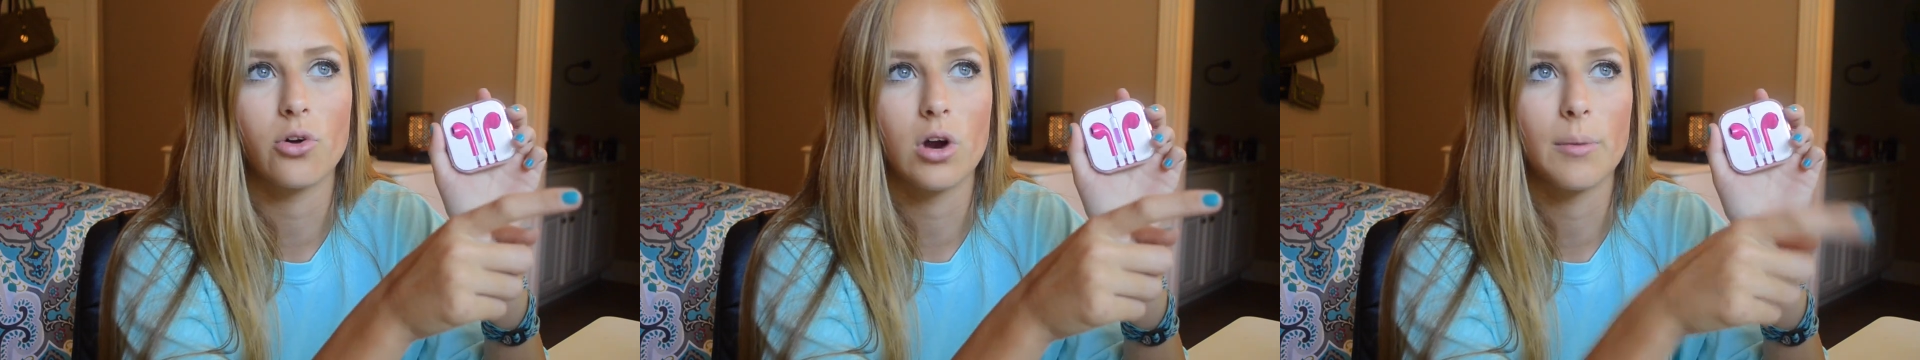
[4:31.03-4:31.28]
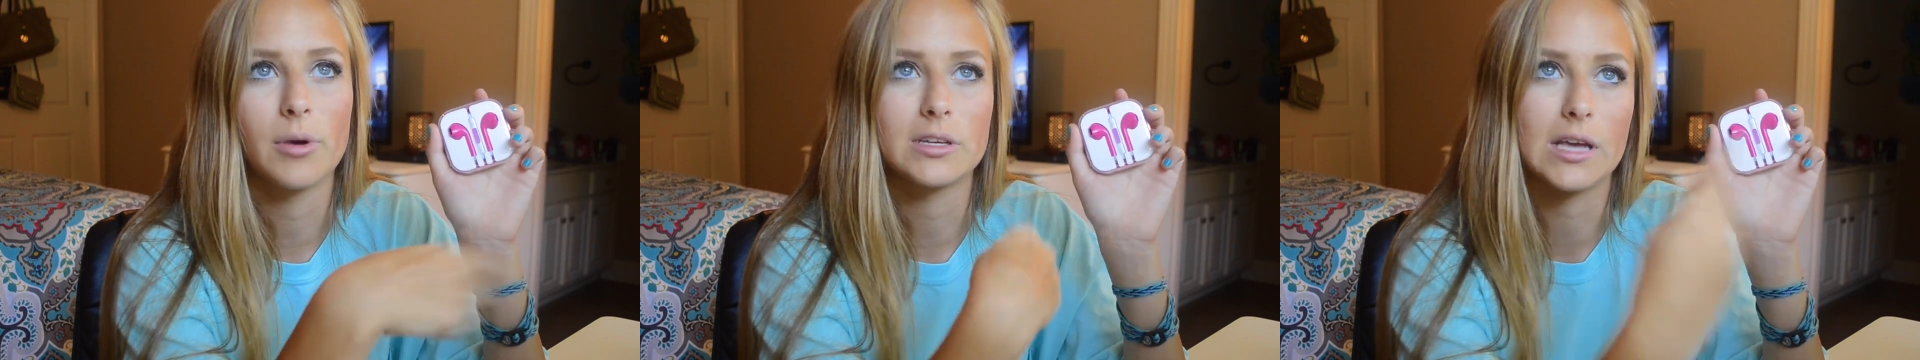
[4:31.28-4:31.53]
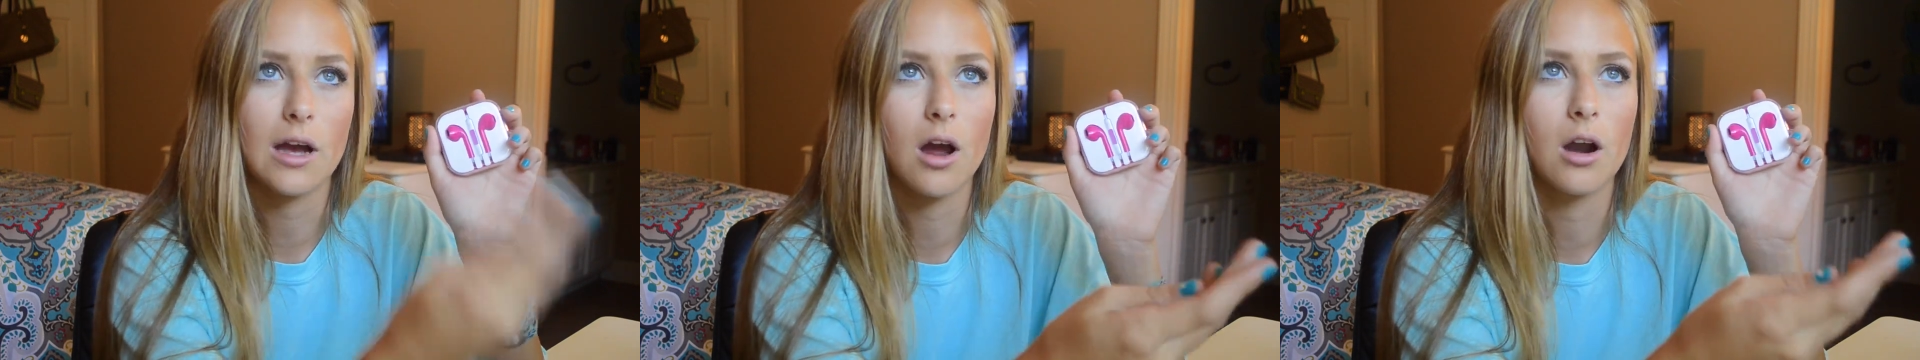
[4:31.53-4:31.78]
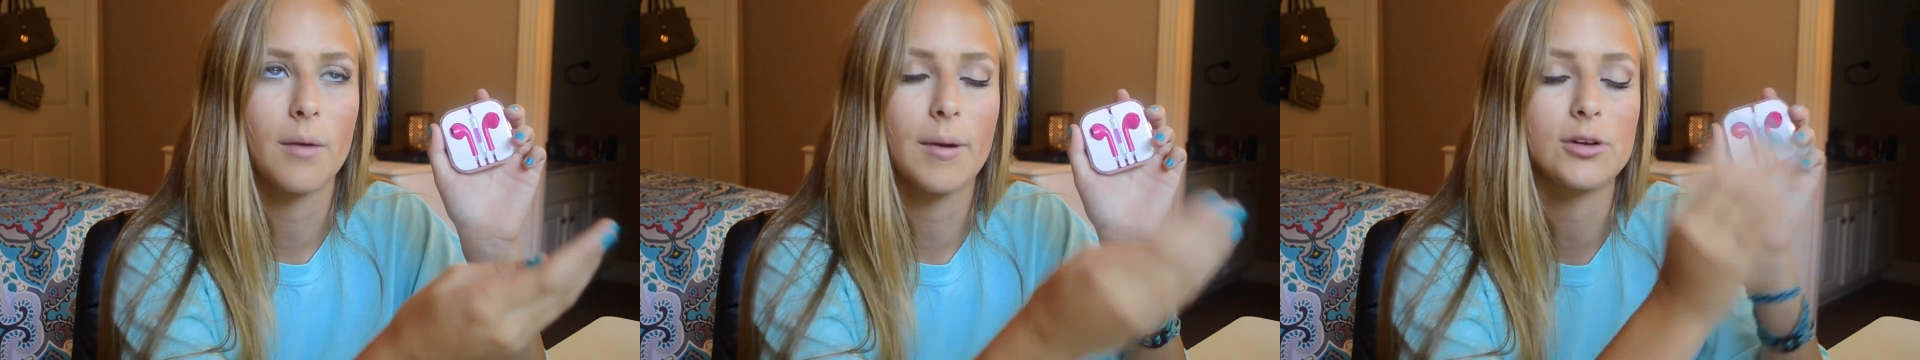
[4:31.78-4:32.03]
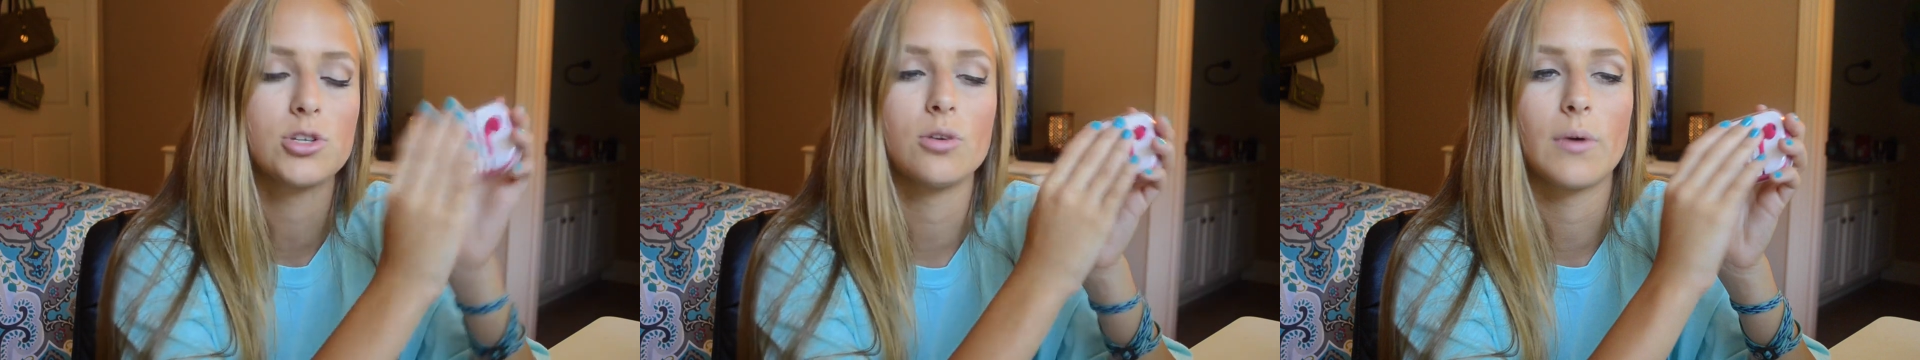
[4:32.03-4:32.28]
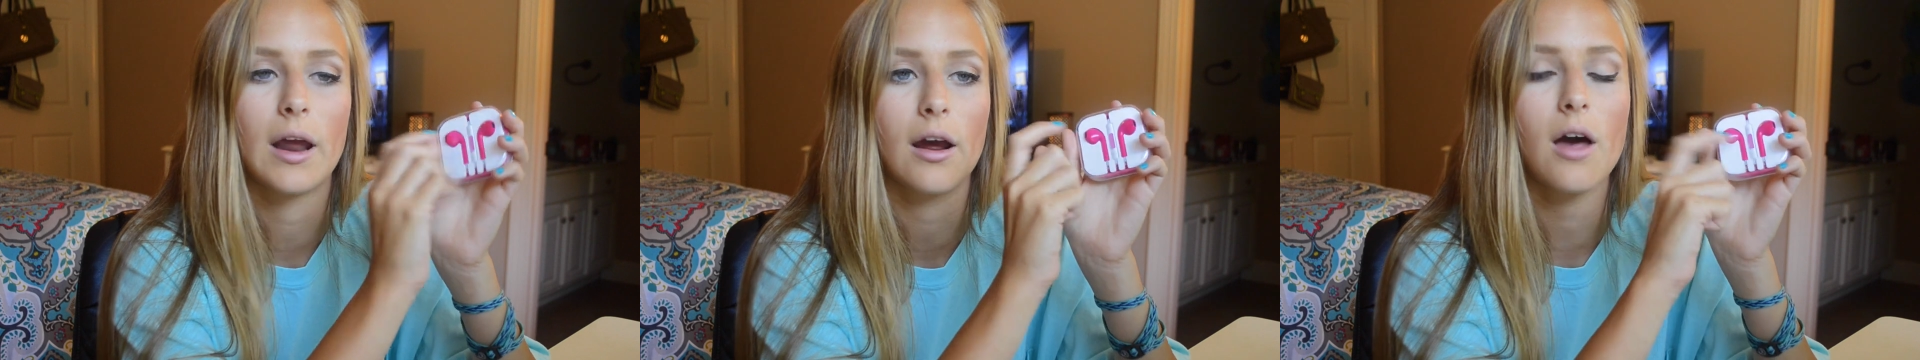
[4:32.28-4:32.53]
Lauren because I got her a pair too
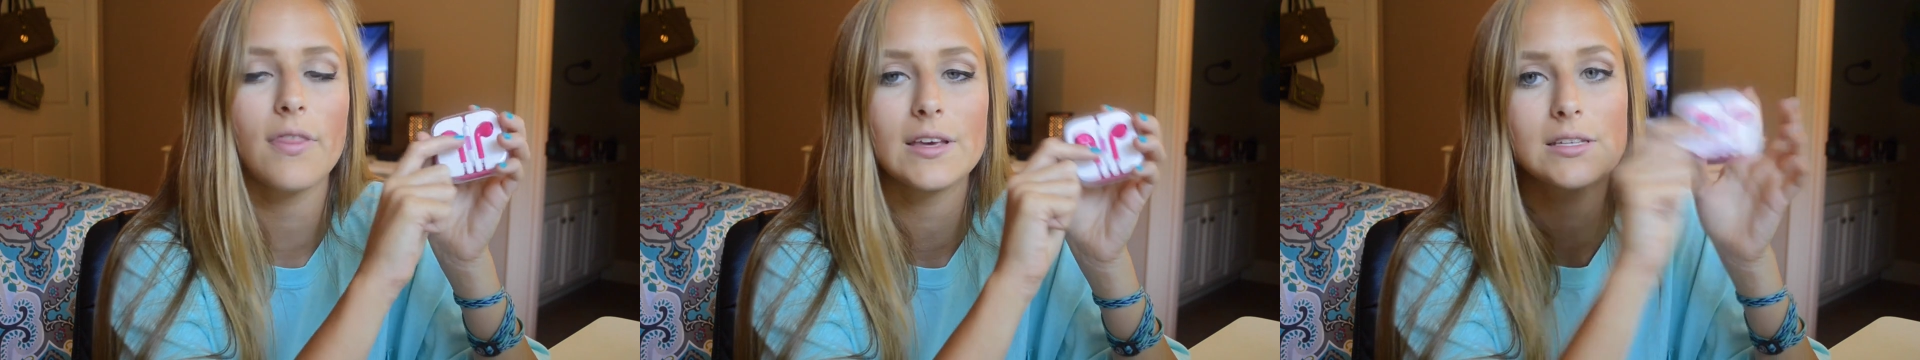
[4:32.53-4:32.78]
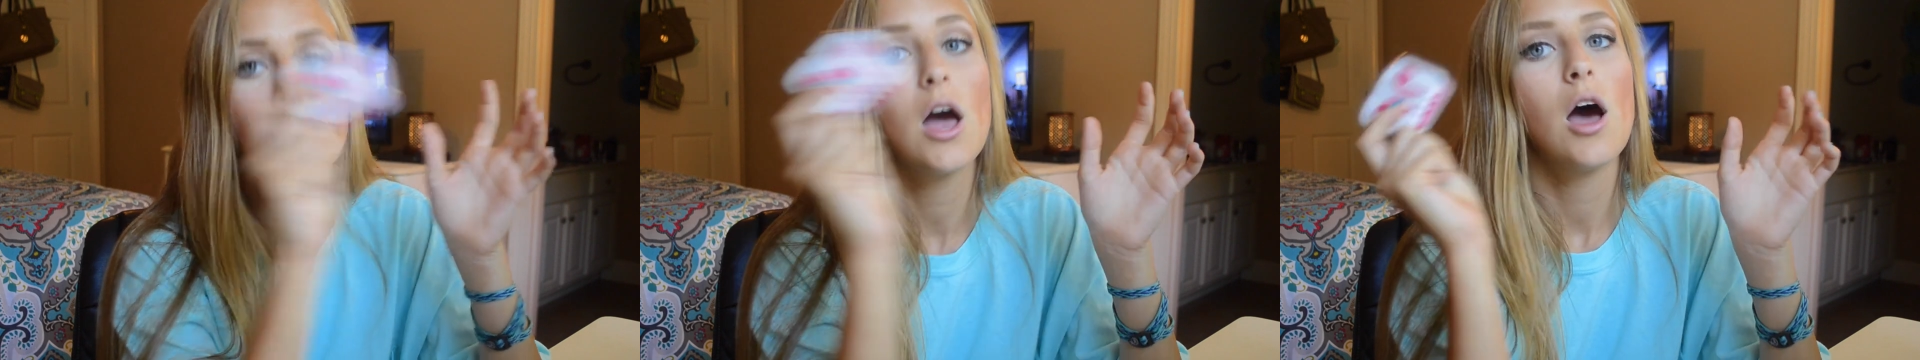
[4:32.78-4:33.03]
when I got these.